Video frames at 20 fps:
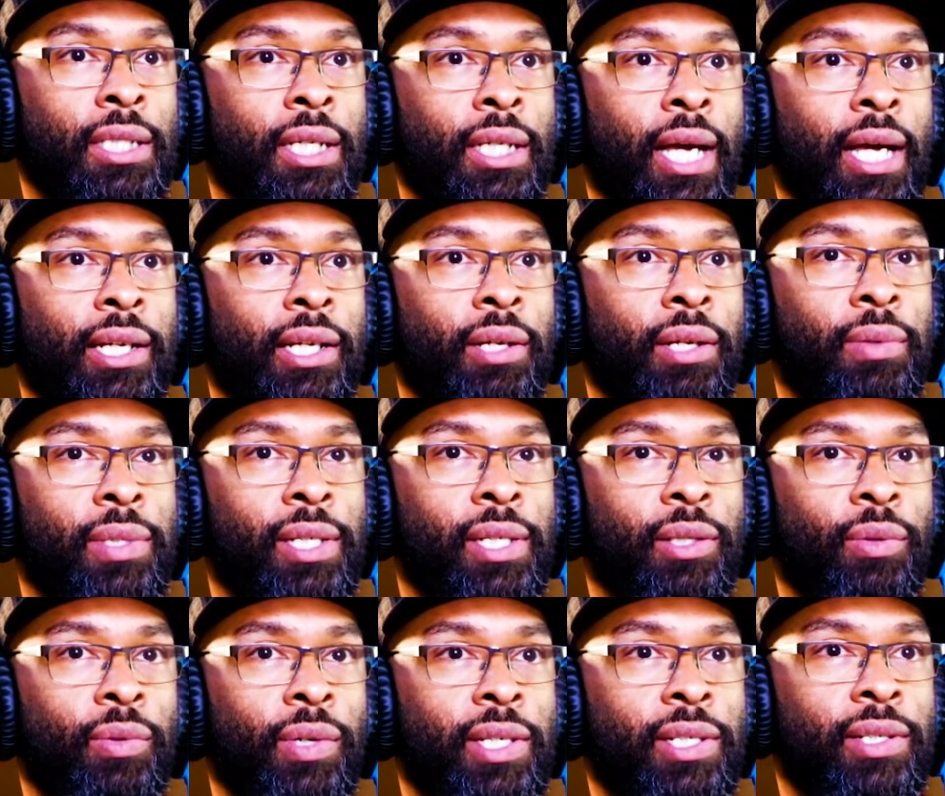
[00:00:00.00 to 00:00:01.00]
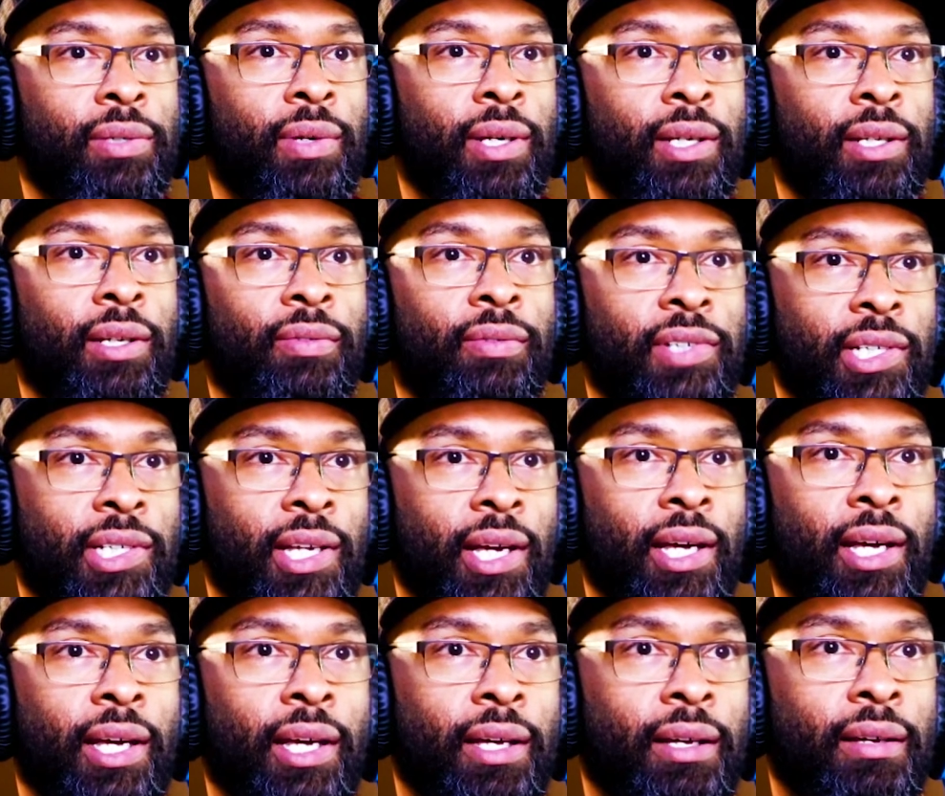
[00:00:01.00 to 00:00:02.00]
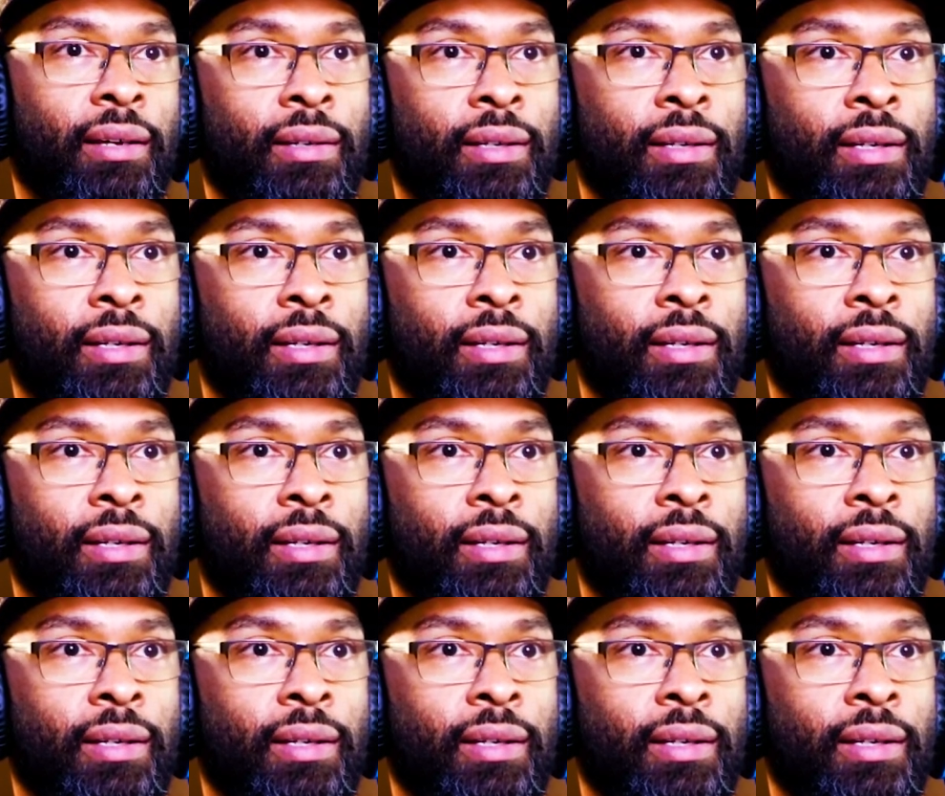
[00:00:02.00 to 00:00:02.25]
the guy there was at the restaurant looking for Shaft?